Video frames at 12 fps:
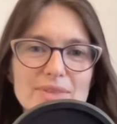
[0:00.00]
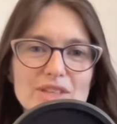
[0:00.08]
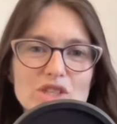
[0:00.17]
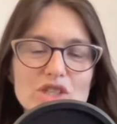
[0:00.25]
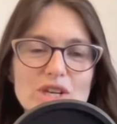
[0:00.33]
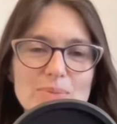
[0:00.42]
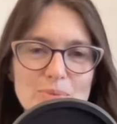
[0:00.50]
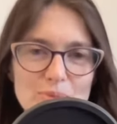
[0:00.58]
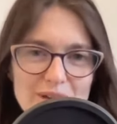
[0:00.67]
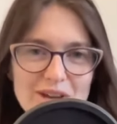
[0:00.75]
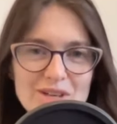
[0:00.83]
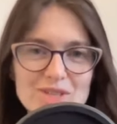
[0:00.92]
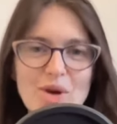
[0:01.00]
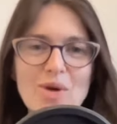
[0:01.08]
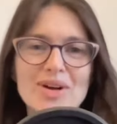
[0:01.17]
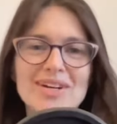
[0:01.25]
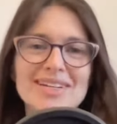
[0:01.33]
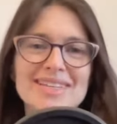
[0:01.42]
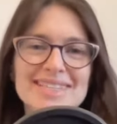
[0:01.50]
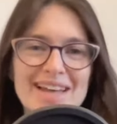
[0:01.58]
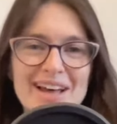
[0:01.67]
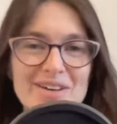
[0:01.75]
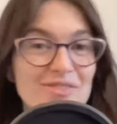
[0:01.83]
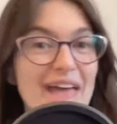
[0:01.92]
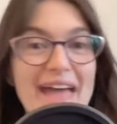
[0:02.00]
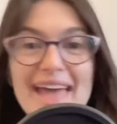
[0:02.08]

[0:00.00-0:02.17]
cheap resource of